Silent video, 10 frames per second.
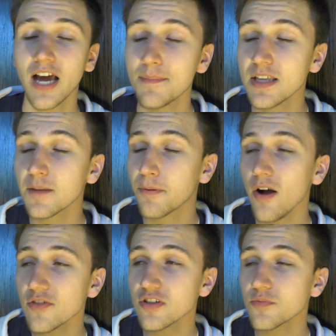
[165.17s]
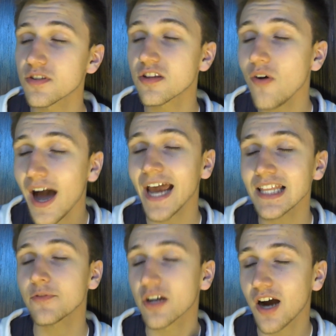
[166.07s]
I mean, the project was so
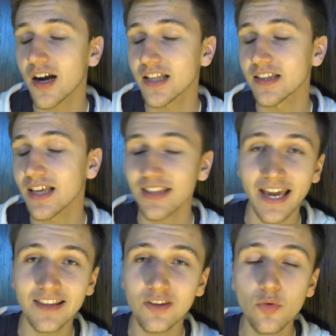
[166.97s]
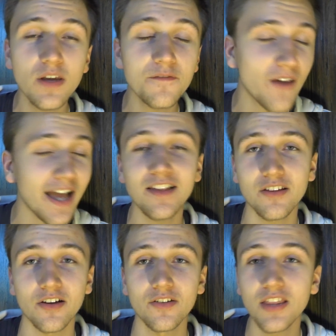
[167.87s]
highly regarded that they had Louis
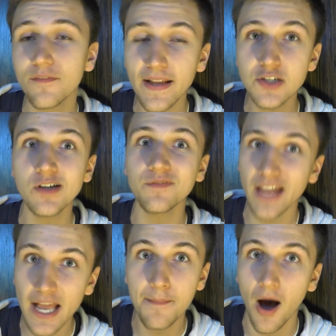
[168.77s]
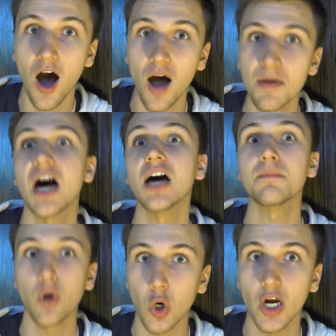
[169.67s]
Pfizer, the inventor of napalm,
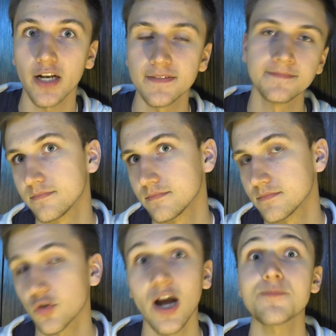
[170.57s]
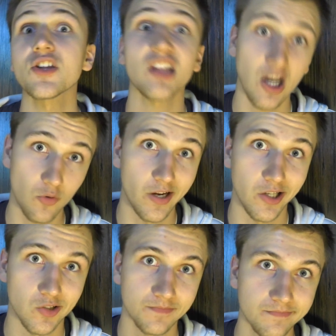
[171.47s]
on board. Crap just got
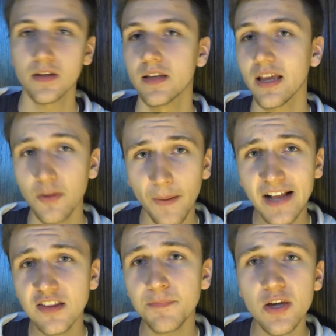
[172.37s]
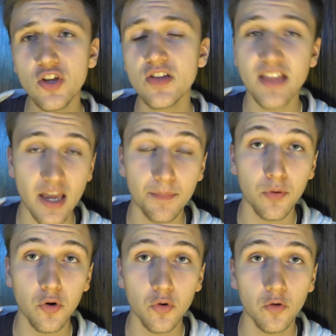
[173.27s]
real. Now, the bat species they
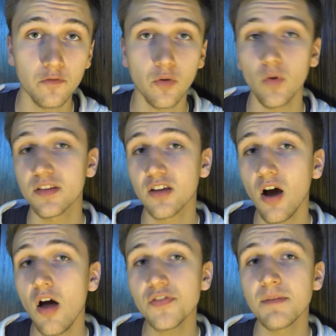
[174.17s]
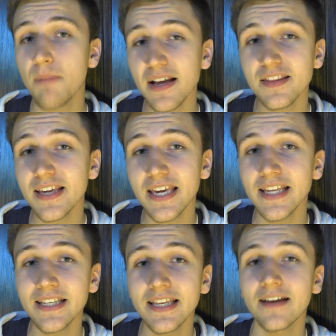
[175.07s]
approved was called the
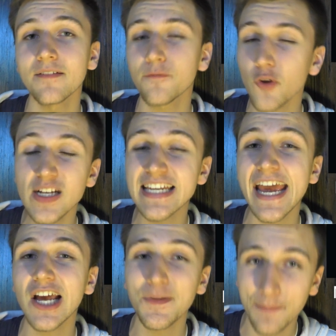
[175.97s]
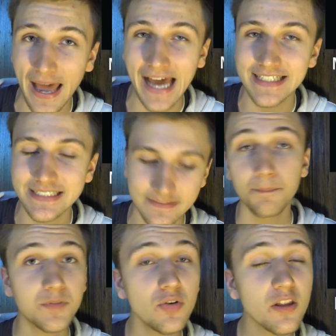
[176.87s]
Mexican Freetail Bat.
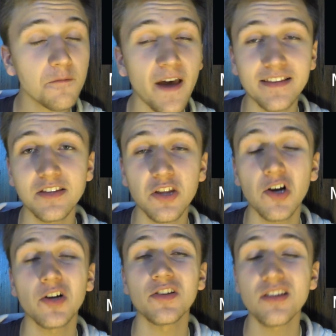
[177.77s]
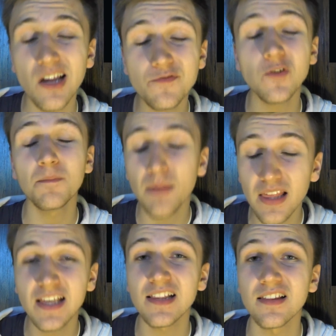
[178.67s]
Due to the fact that there are several
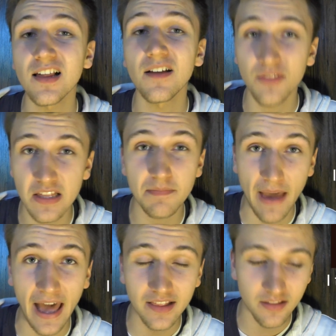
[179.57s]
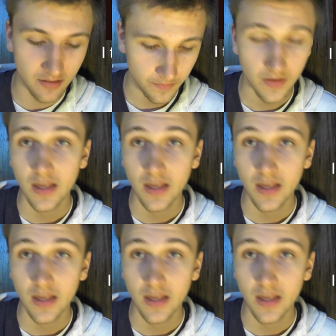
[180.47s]
millions of these bats,